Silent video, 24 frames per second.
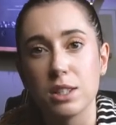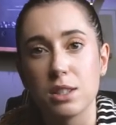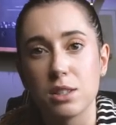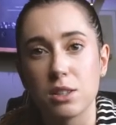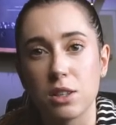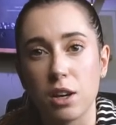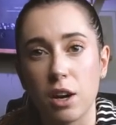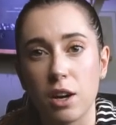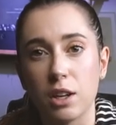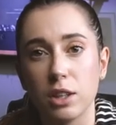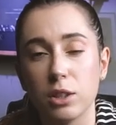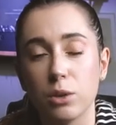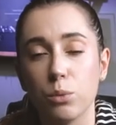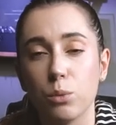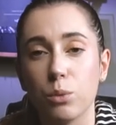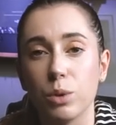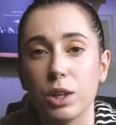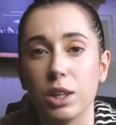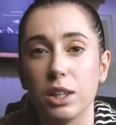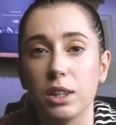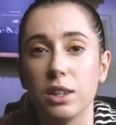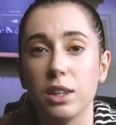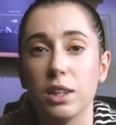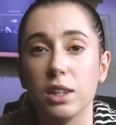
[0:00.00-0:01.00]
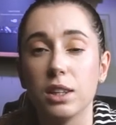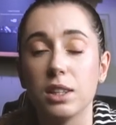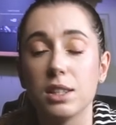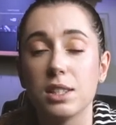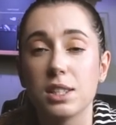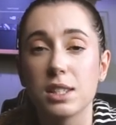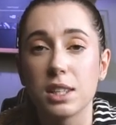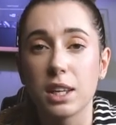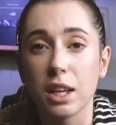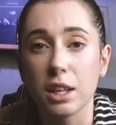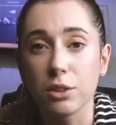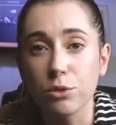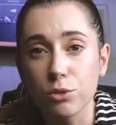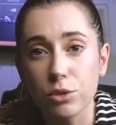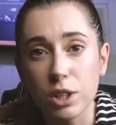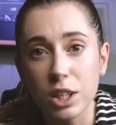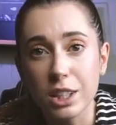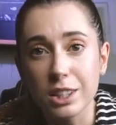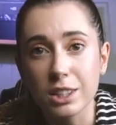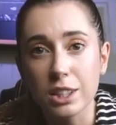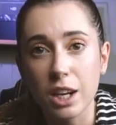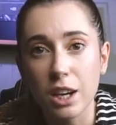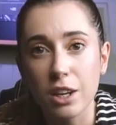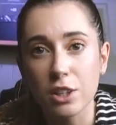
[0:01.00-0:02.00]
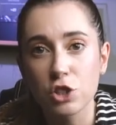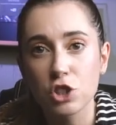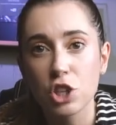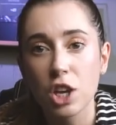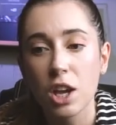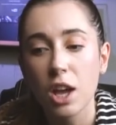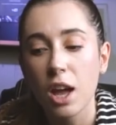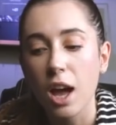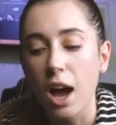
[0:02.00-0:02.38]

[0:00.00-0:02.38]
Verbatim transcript: start with skin retouch.